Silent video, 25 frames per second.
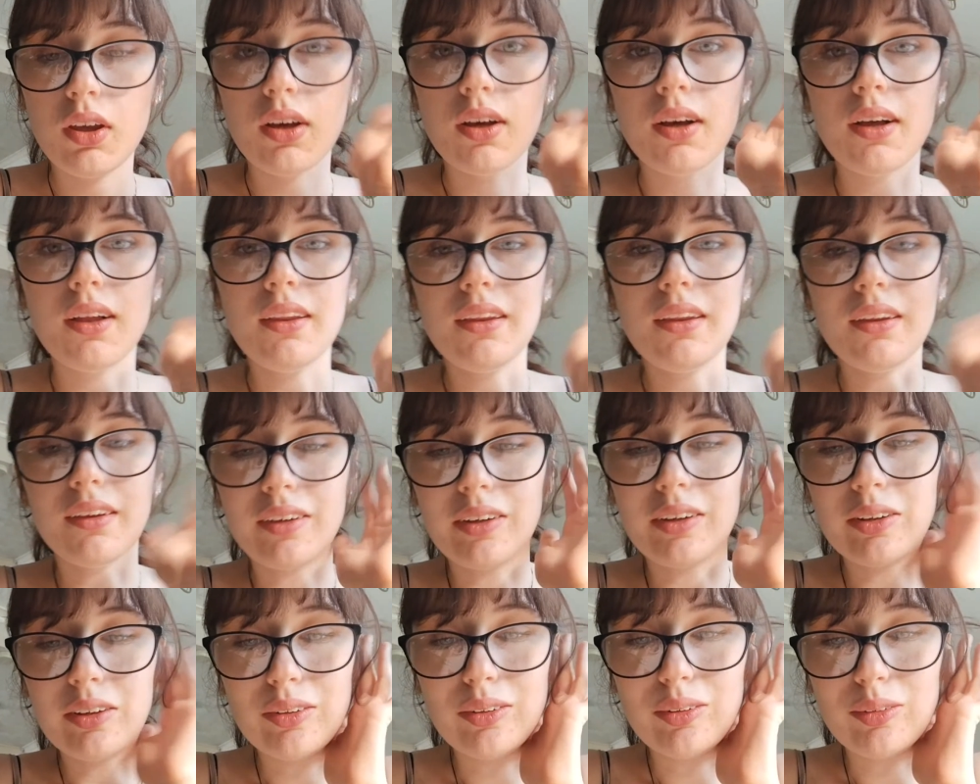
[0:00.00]

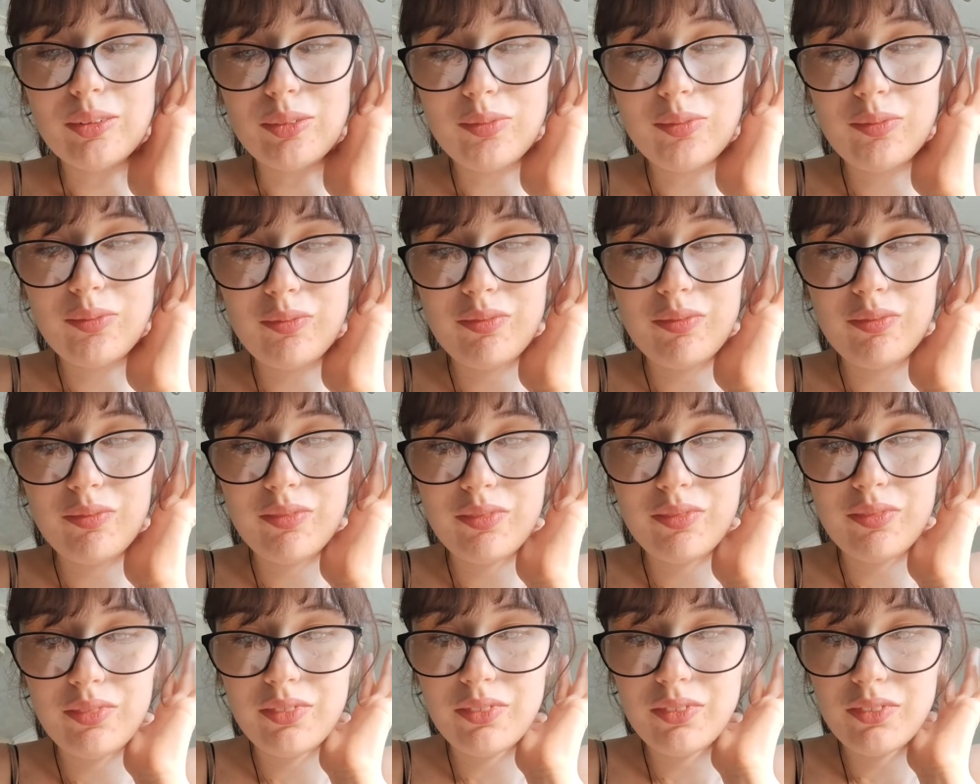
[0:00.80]
Hello.
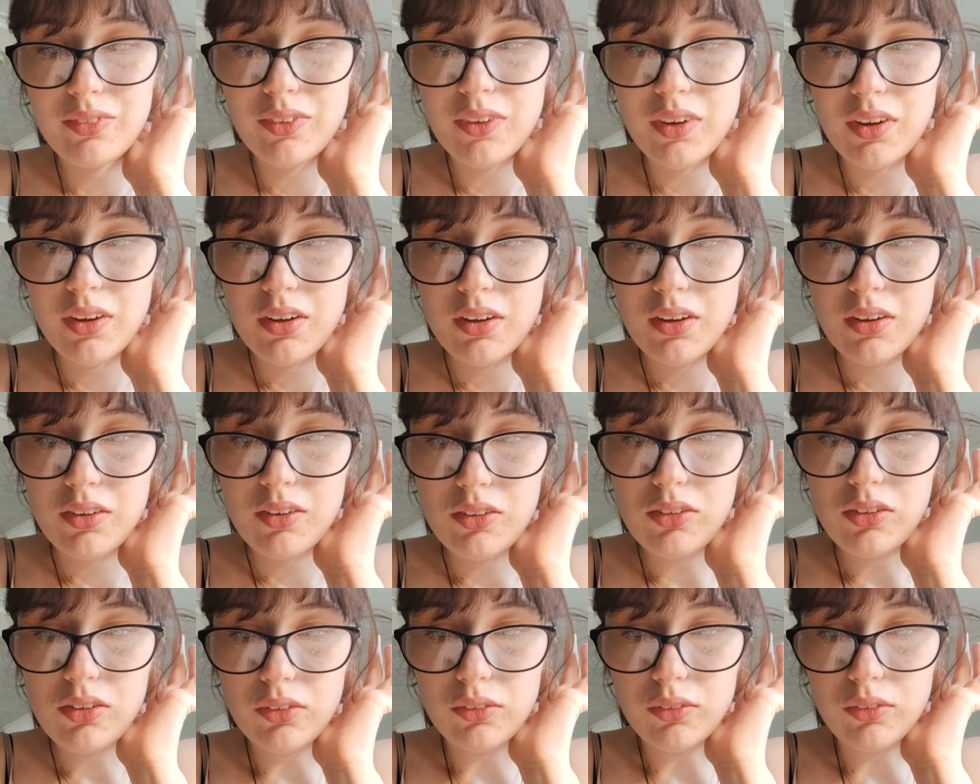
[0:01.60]

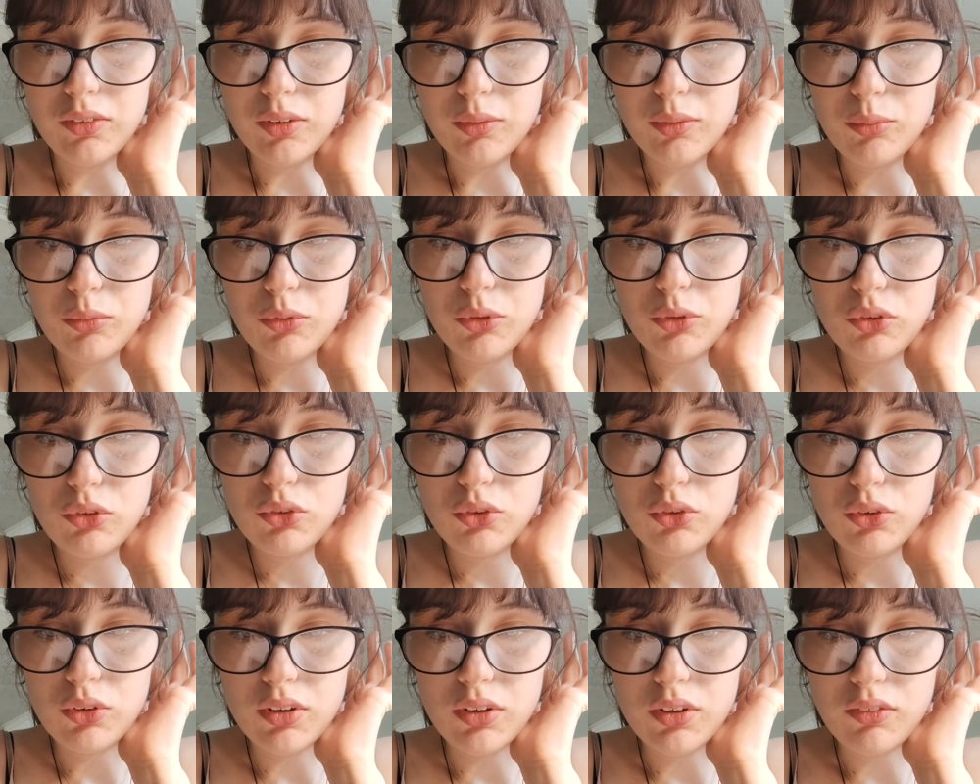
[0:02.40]
Sorry, I'm just
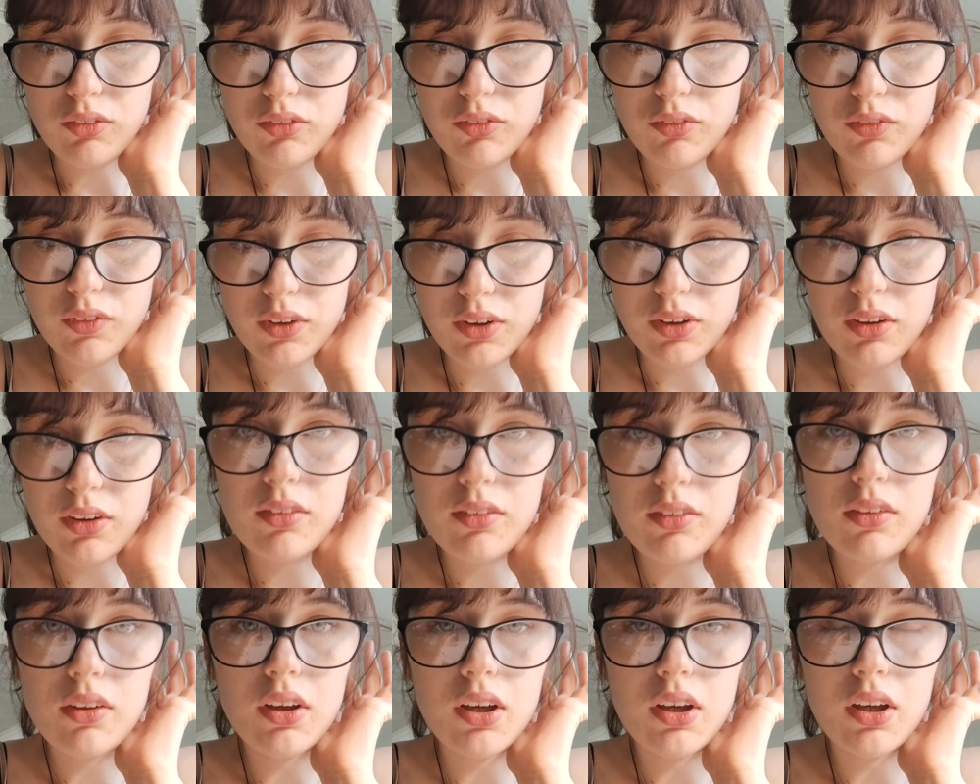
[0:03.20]
trying to figure this
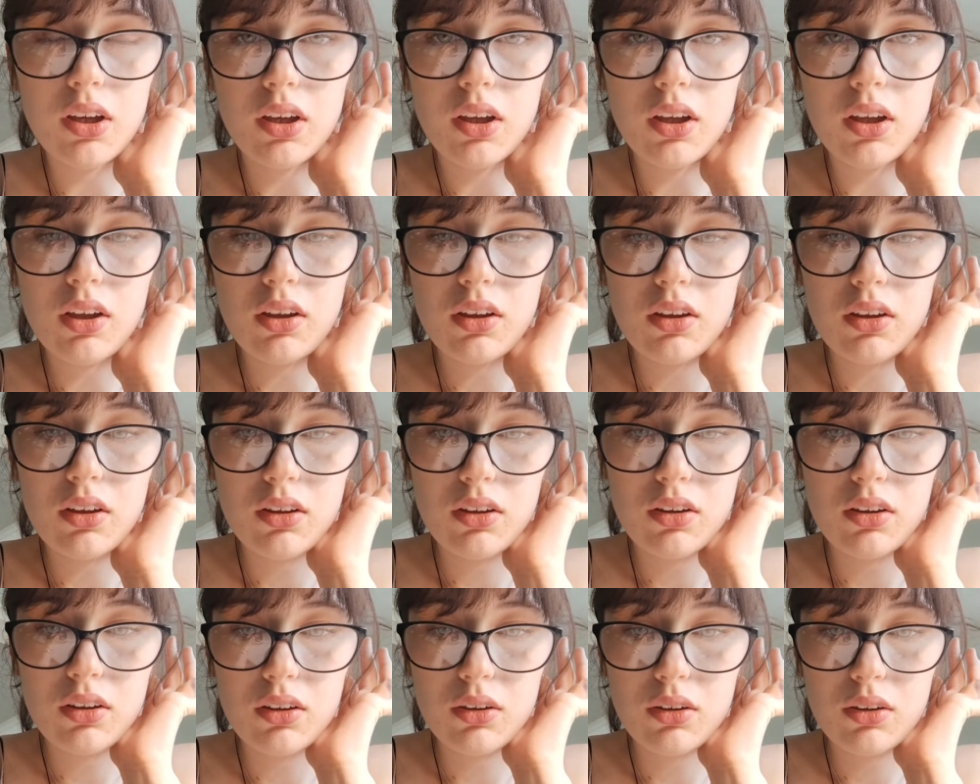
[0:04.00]

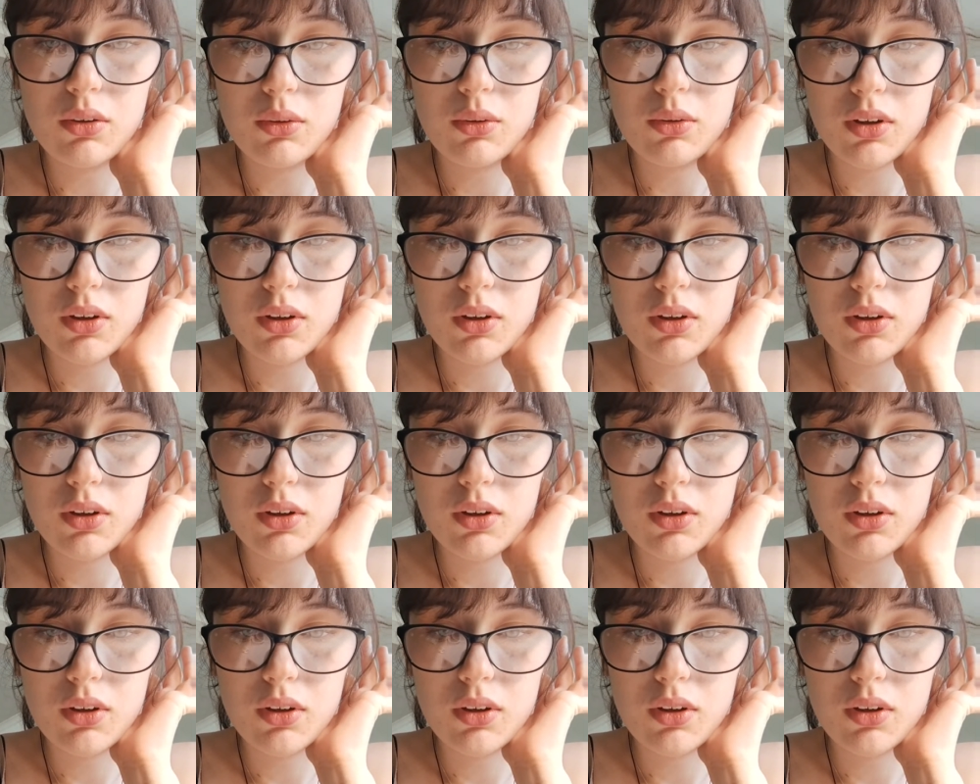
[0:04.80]
out.